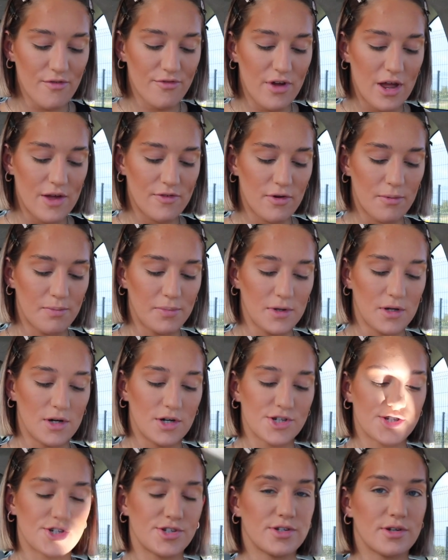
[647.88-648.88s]
Favourite
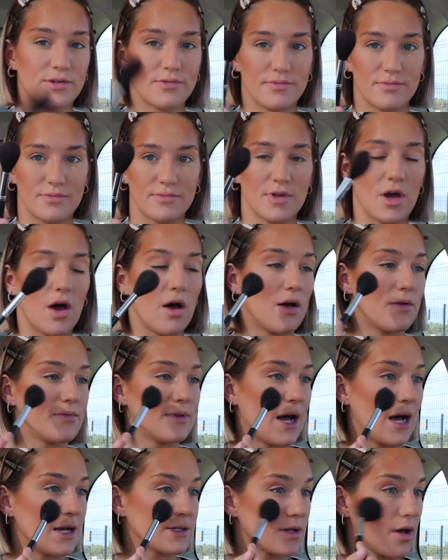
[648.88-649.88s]
blush?
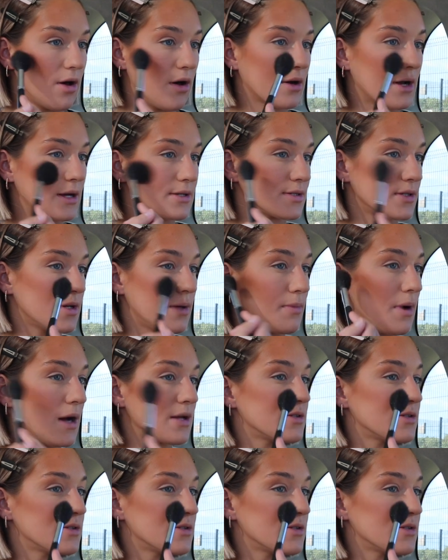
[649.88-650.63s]
Nars Orgasm.